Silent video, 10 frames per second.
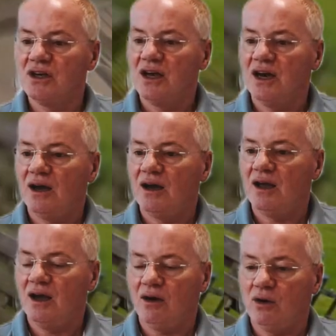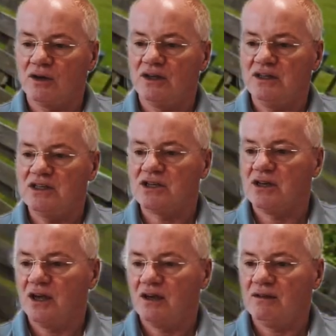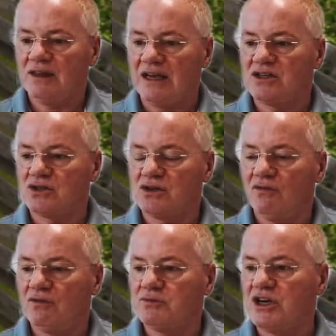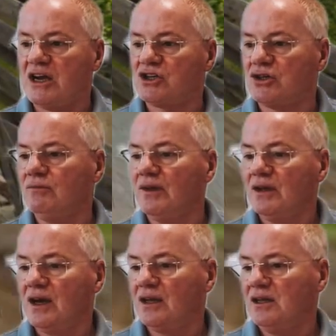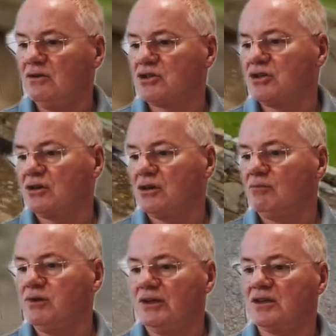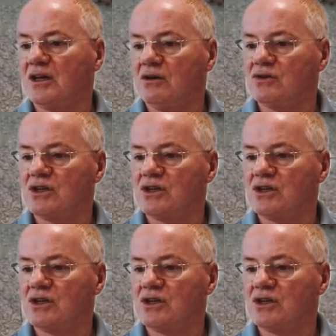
or these letters of objection, and here's the completed house